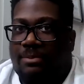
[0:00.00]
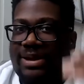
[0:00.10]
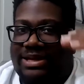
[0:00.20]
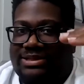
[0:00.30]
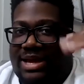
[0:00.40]

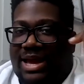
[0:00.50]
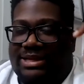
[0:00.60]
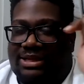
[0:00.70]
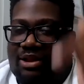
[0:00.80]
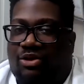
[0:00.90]
Because
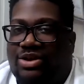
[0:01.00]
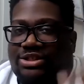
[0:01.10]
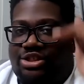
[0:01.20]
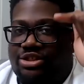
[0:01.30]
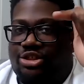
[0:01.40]
as long
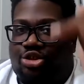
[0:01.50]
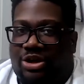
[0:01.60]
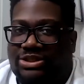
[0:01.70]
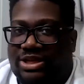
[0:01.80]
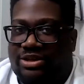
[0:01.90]
as you're
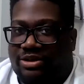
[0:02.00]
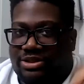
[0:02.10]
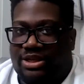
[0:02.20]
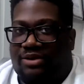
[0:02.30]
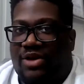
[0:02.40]
trusting
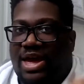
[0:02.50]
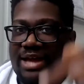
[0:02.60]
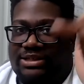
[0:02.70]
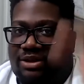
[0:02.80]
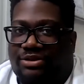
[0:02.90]
yourself,
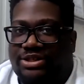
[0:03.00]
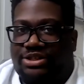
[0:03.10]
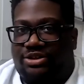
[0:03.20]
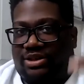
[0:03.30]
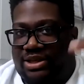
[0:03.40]
as long
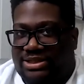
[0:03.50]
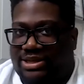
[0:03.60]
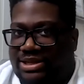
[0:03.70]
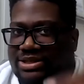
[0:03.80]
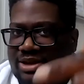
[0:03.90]
as you're
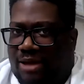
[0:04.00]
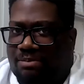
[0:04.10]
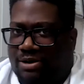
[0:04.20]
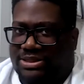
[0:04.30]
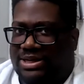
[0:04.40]
listening to that
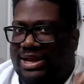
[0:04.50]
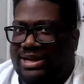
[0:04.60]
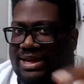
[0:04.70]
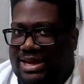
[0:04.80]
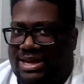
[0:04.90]
person at
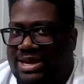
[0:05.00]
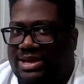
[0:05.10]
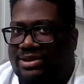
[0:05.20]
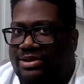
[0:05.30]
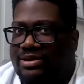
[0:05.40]
the
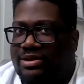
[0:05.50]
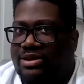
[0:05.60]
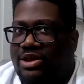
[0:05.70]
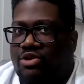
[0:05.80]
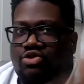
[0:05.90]
end,
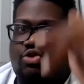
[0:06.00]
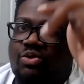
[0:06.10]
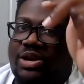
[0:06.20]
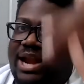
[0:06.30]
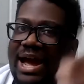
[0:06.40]
you
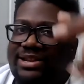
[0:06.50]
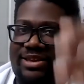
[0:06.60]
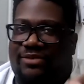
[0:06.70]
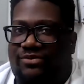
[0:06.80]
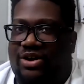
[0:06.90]
will not
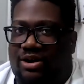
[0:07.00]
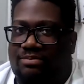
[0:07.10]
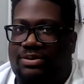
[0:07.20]
give up.